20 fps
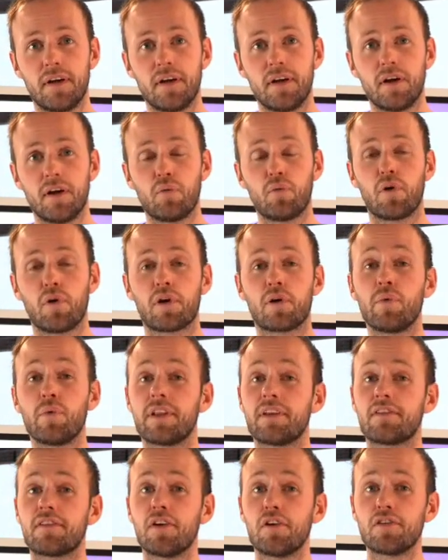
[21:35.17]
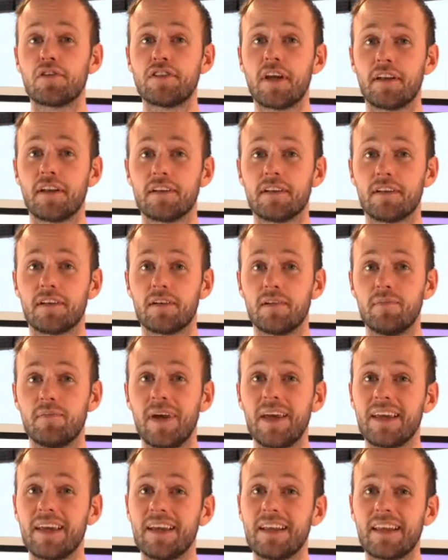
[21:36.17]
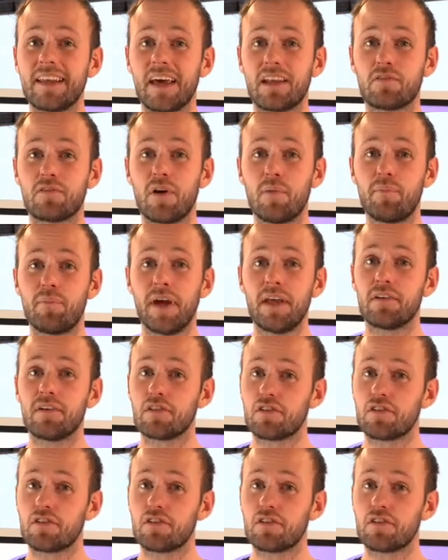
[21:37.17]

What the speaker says: Working with the search engine, making that one better,